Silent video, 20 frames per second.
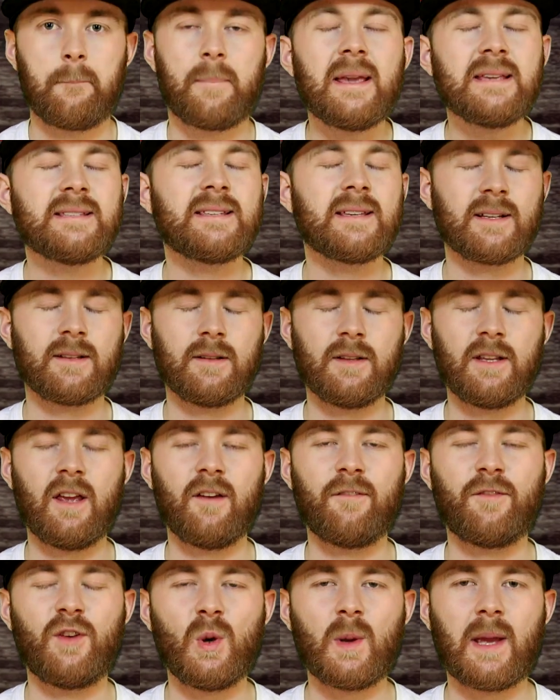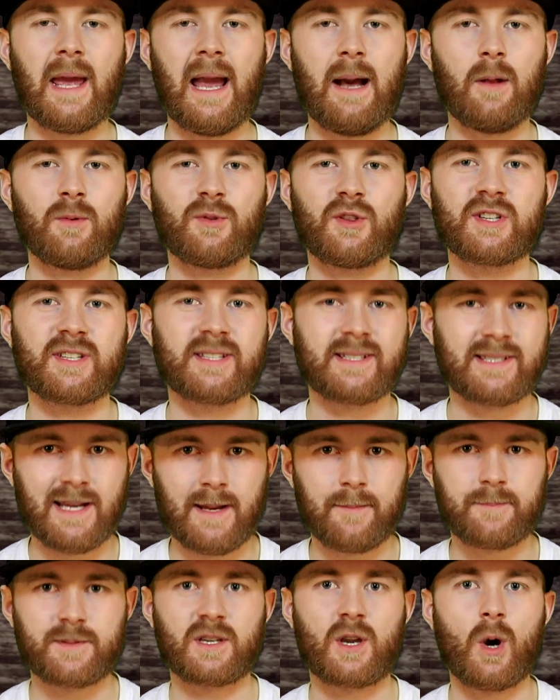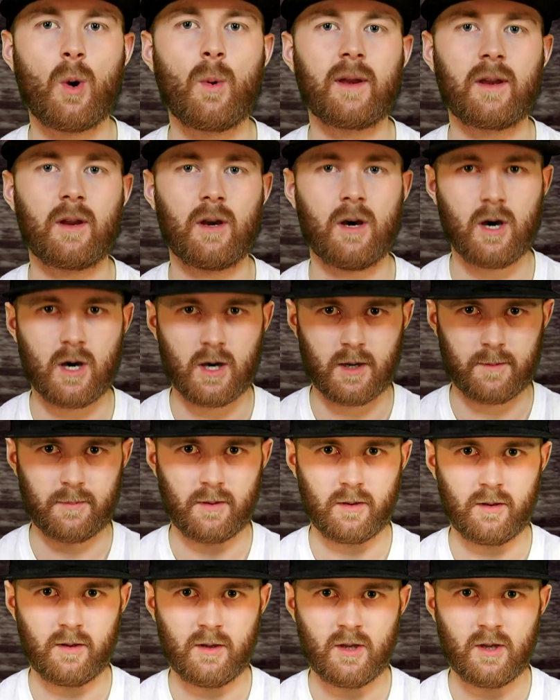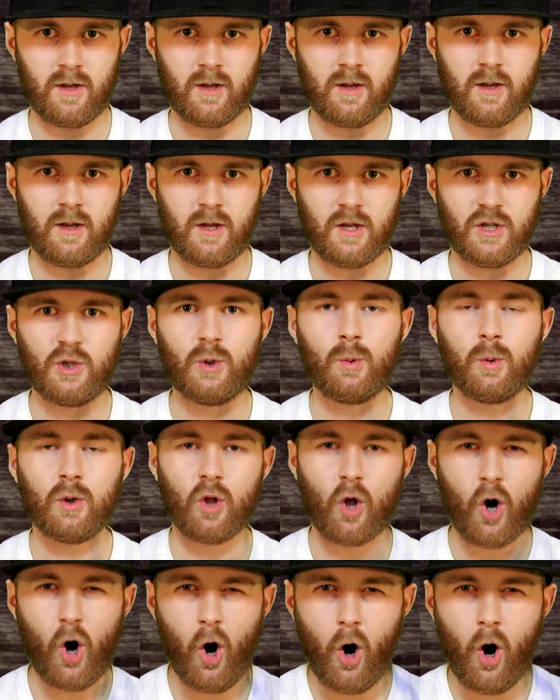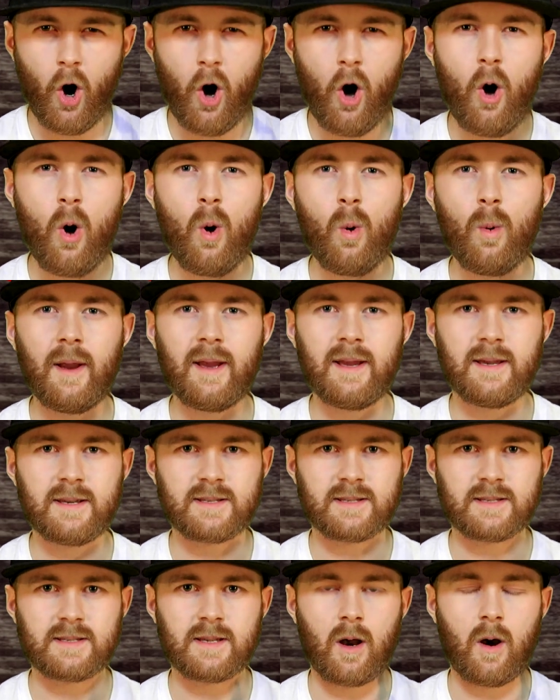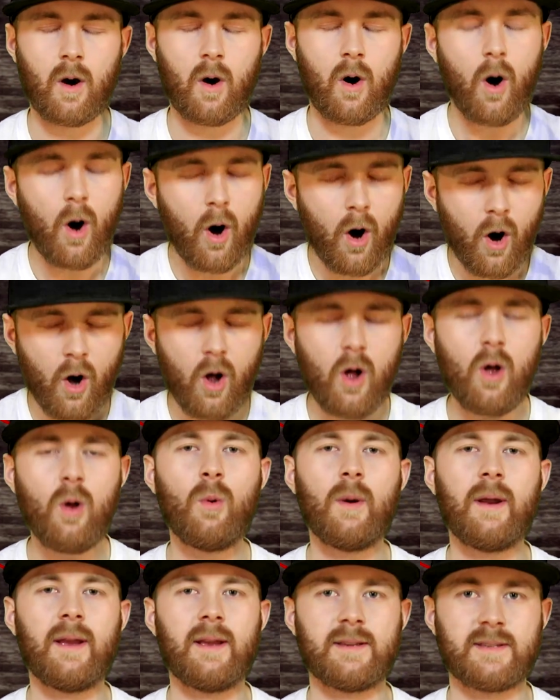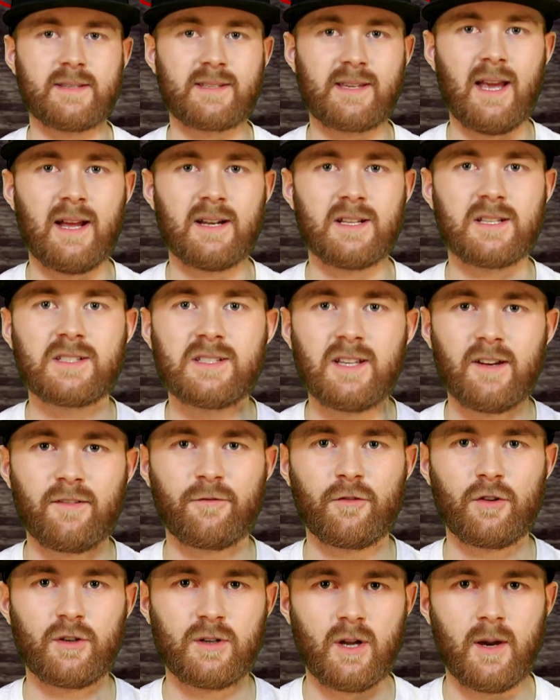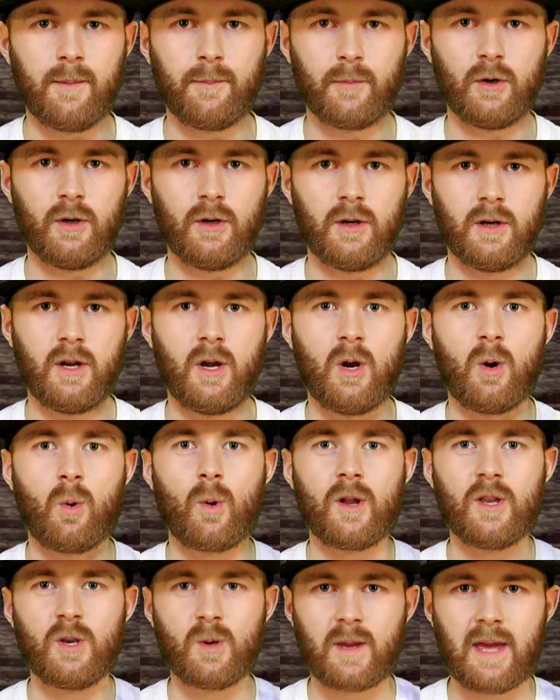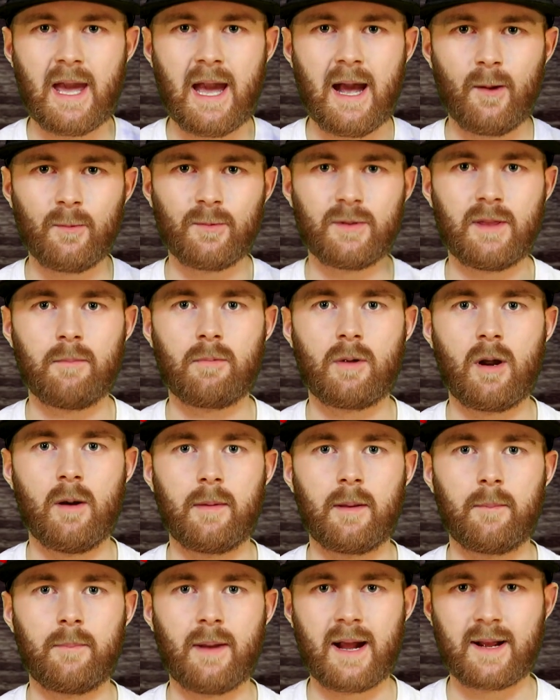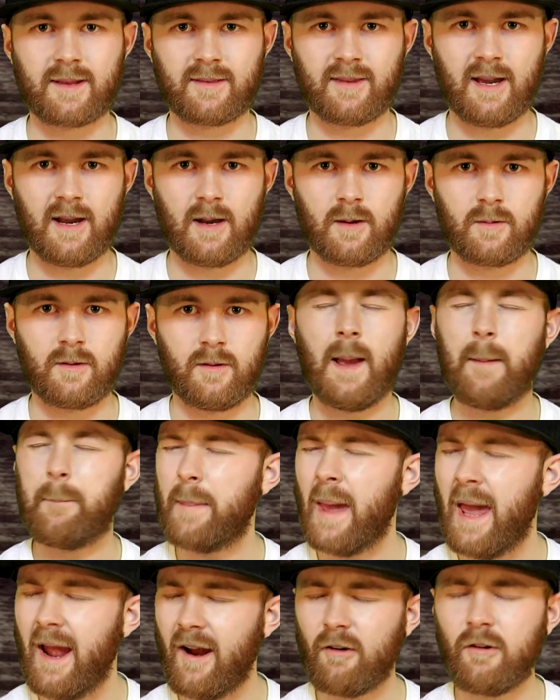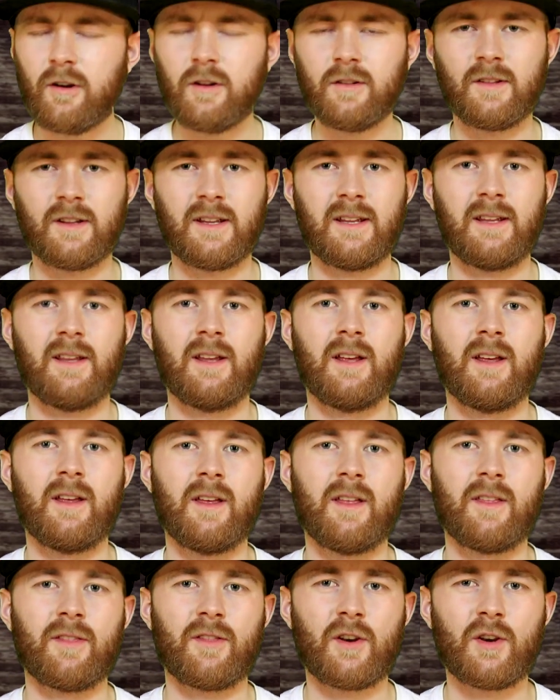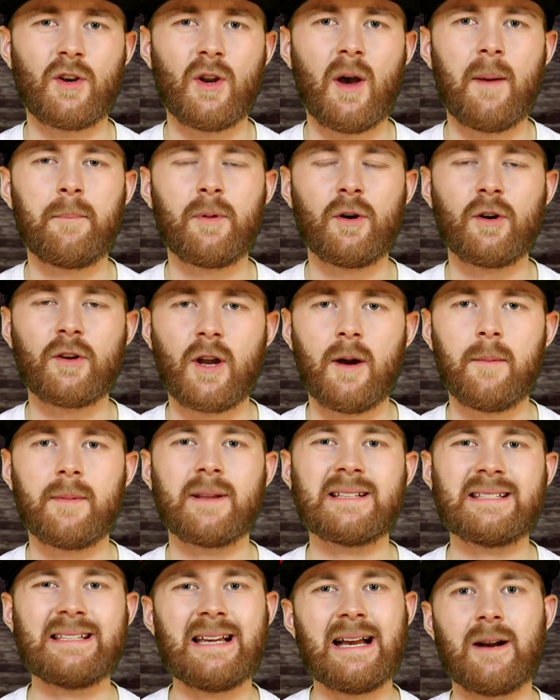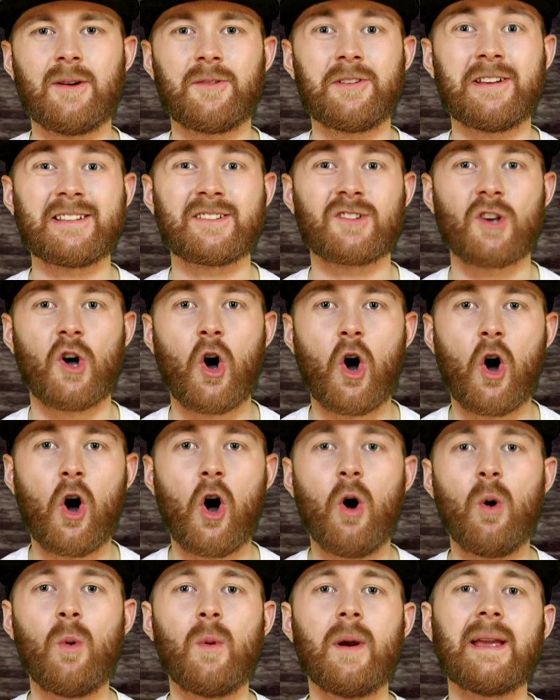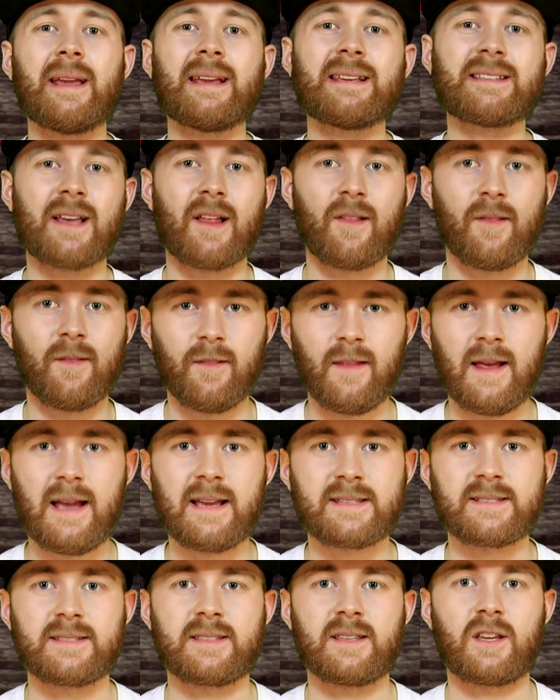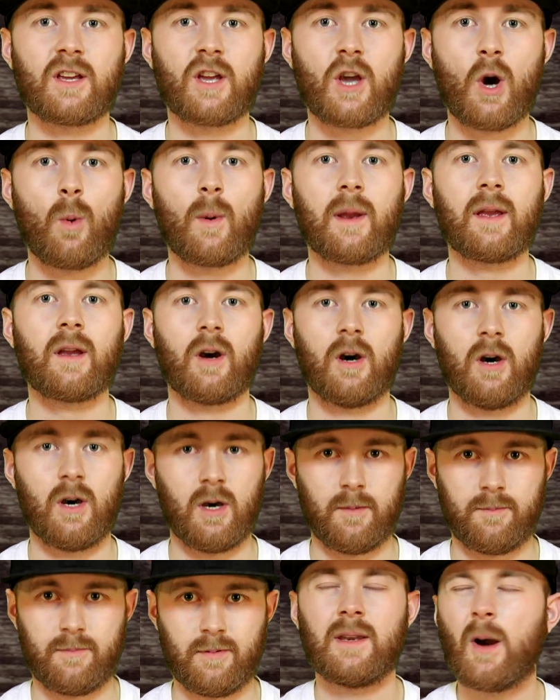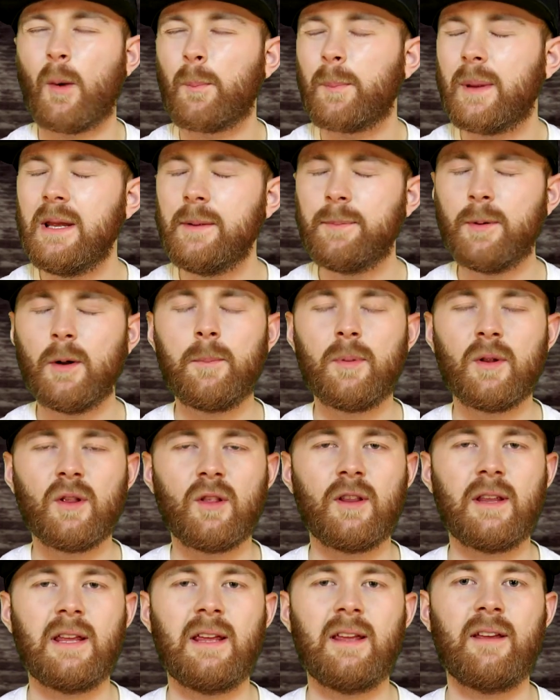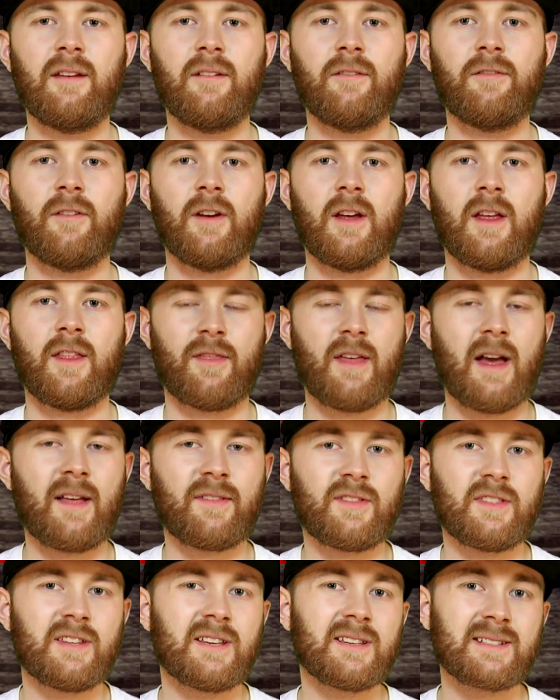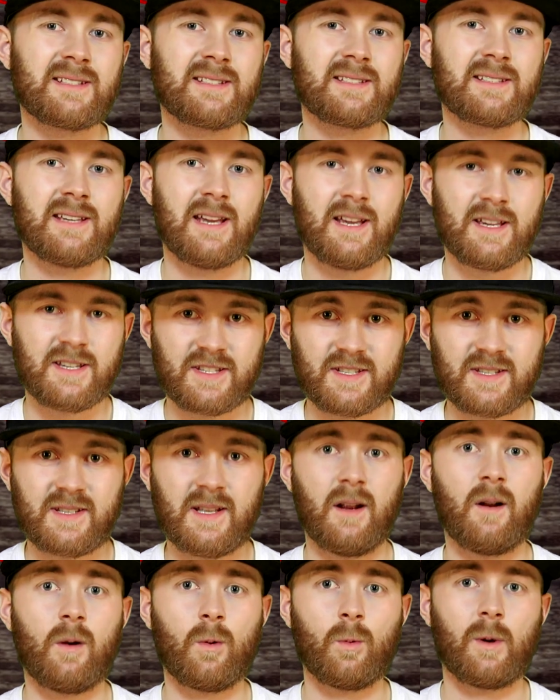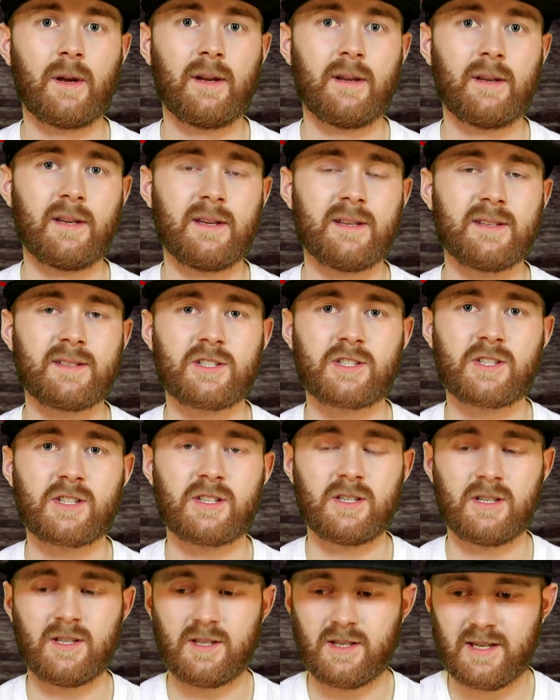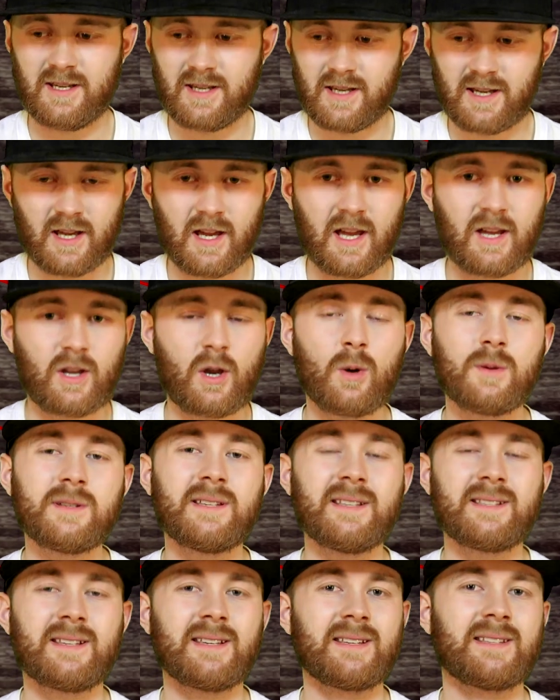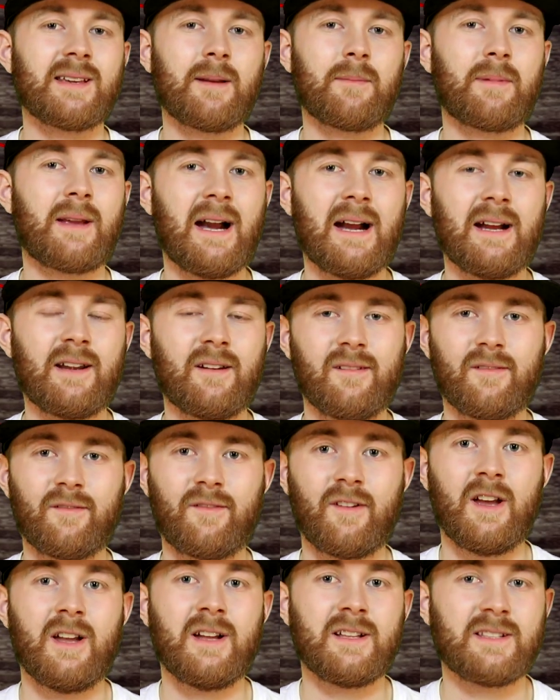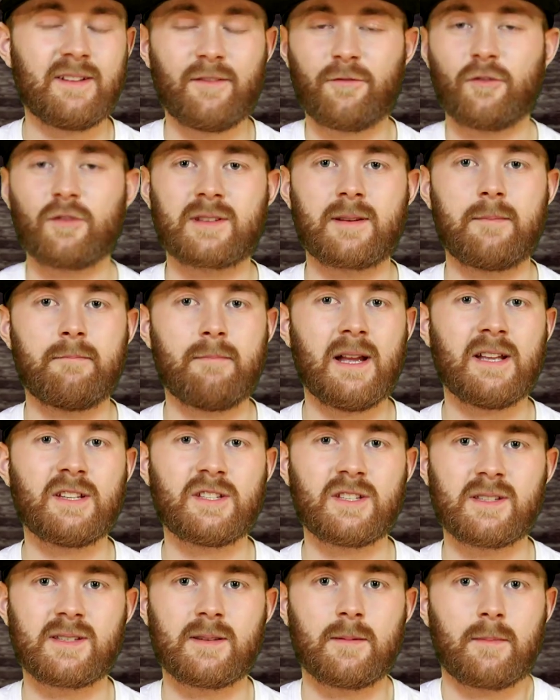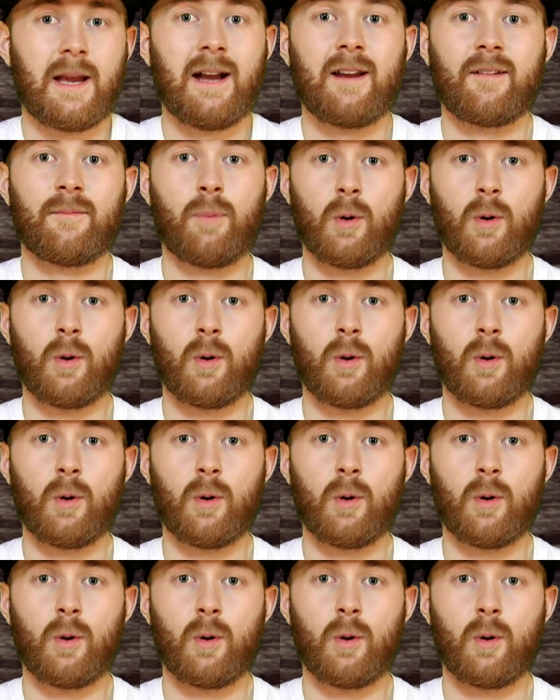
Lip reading: Basically, if you count the steps going up, you will always, always get a different number when you count them coming back down. Apparently, the number coming down is always less than going up. Now, people believe that this stairway is, it goes into some kind of different dimension, some kind of